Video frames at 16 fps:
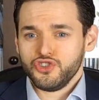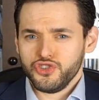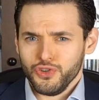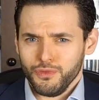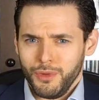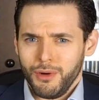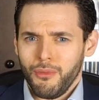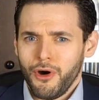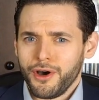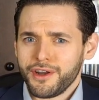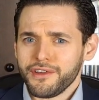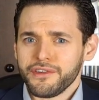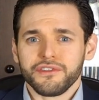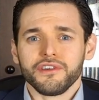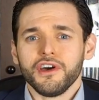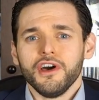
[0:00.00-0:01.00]
Schaumann
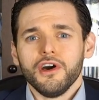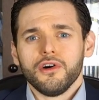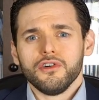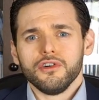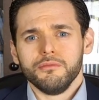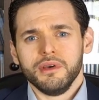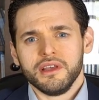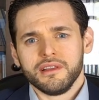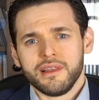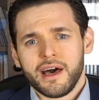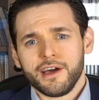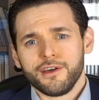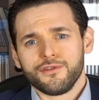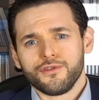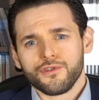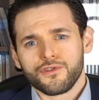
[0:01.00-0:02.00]
bodies will be
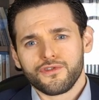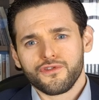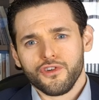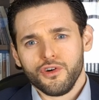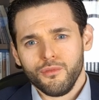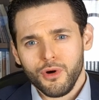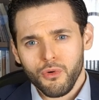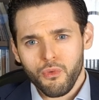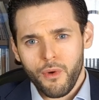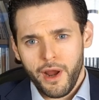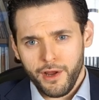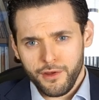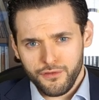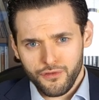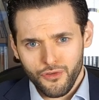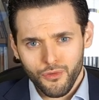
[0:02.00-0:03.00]
lysosomal
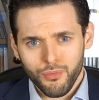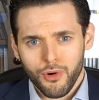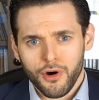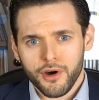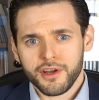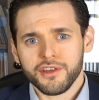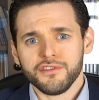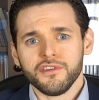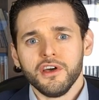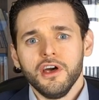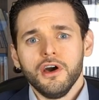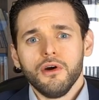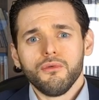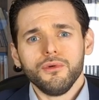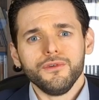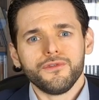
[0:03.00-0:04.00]
residue bodies
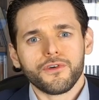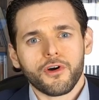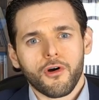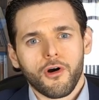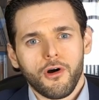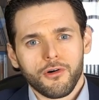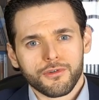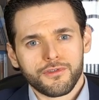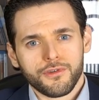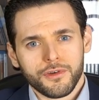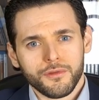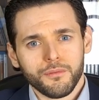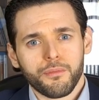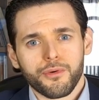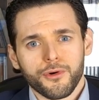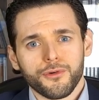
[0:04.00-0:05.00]
with
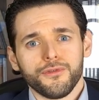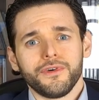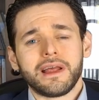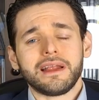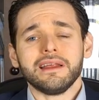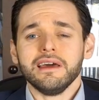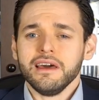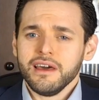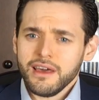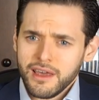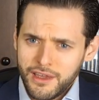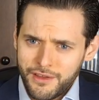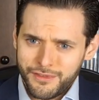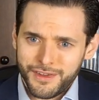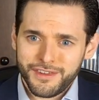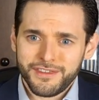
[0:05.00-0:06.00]
calcium protein
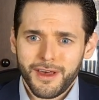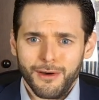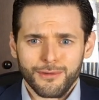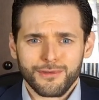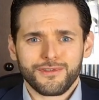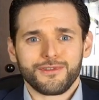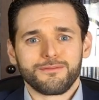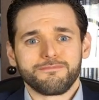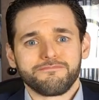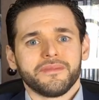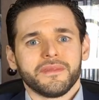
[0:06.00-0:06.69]
in these cells.